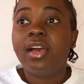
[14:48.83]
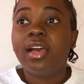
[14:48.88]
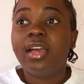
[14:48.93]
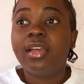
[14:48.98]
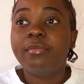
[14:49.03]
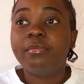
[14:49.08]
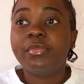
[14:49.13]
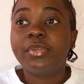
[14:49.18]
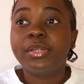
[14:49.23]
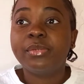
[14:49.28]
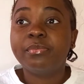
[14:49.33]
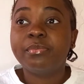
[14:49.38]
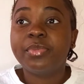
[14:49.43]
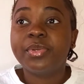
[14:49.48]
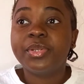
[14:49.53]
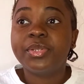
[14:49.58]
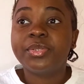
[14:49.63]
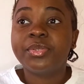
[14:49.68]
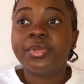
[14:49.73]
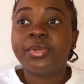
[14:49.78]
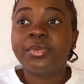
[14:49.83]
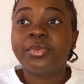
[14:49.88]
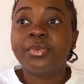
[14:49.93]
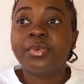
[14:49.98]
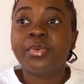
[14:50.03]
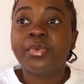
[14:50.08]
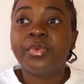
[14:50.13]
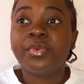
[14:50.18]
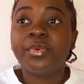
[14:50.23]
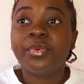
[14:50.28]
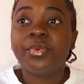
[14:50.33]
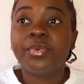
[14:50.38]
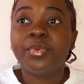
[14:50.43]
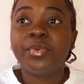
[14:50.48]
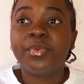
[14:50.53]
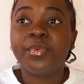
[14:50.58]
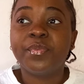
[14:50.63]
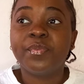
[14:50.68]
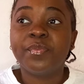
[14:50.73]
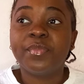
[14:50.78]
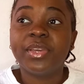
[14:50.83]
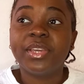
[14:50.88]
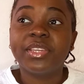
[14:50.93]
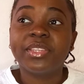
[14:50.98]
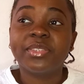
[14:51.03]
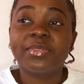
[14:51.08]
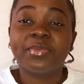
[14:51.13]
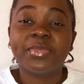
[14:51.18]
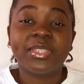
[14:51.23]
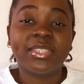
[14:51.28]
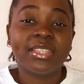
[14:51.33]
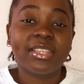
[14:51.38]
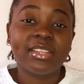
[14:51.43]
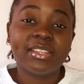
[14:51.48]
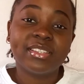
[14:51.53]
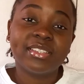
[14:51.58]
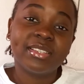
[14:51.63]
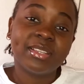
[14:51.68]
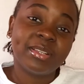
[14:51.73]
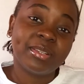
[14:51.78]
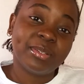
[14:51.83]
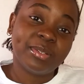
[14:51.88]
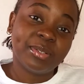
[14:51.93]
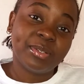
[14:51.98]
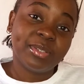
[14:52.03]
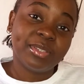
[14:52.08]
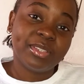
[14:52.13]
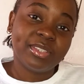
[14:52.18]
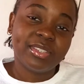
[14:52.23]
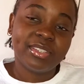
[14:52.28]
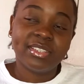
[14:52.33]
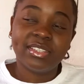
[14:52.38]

I'm one person who makes mistakes a lot.